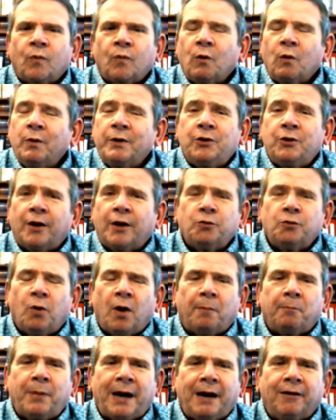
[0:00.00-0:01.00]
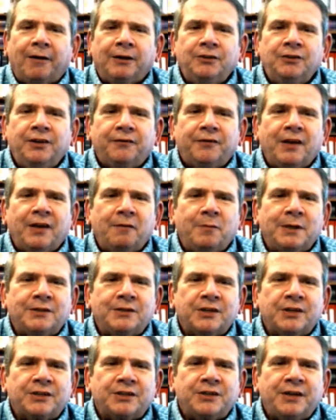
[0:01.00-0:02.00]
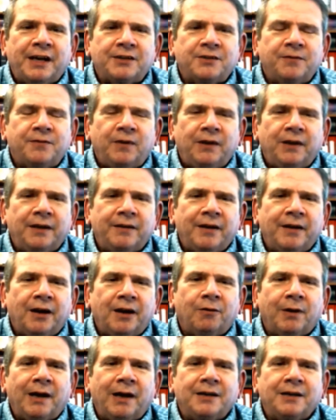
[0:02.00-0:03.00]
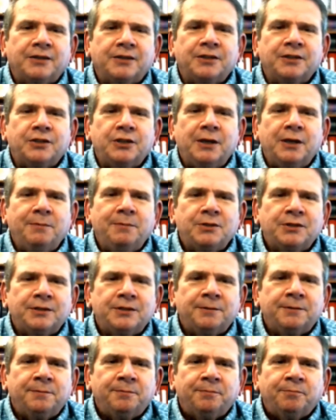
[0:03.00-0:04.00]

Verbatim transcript: We talk to our parents if they've been successful in their relationships.